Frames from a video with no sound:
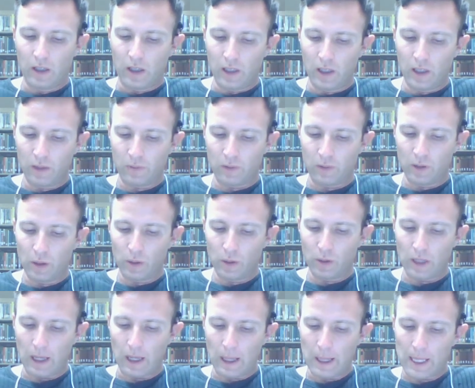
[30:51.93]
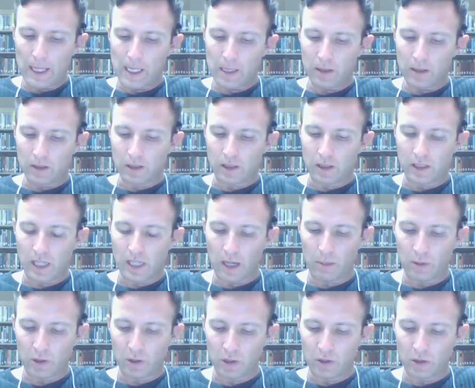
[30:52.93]
If node A is
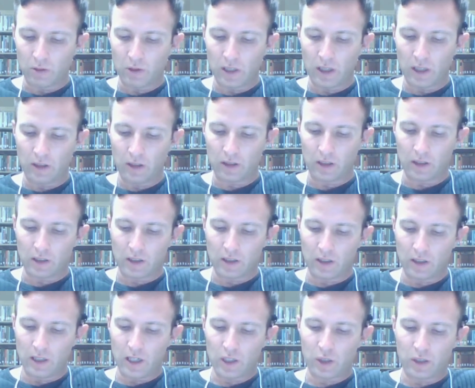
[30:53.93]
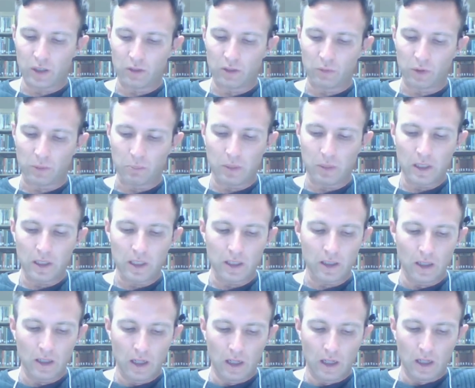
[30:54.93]
established in an Gnutella connection with B,
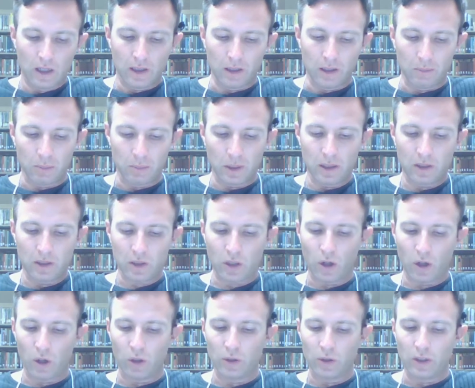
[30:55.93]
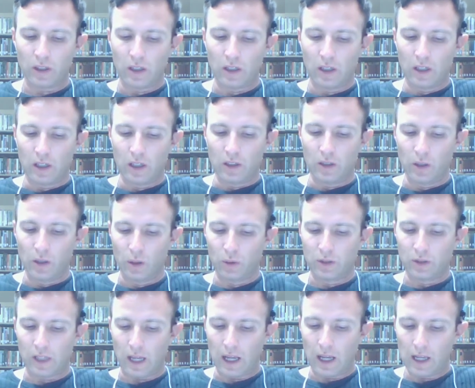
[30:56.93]
then B is called
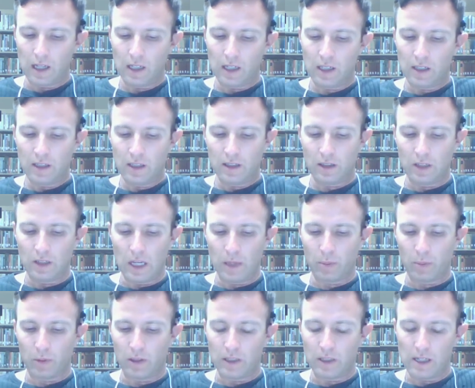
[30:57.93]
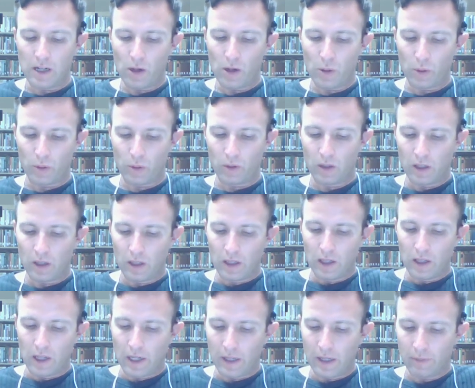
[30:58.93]
nodes A neighboring node.
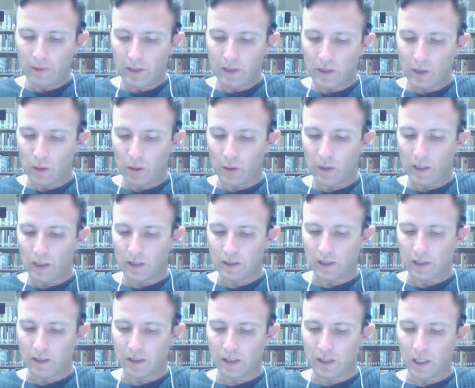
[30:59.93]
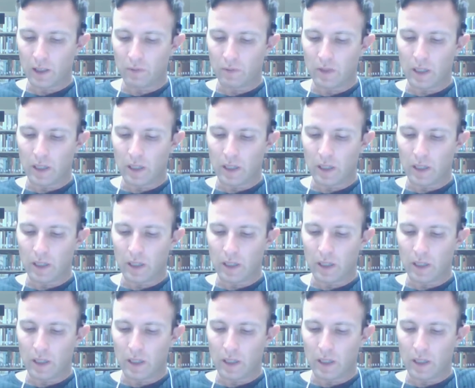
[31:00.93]
Every node has a set of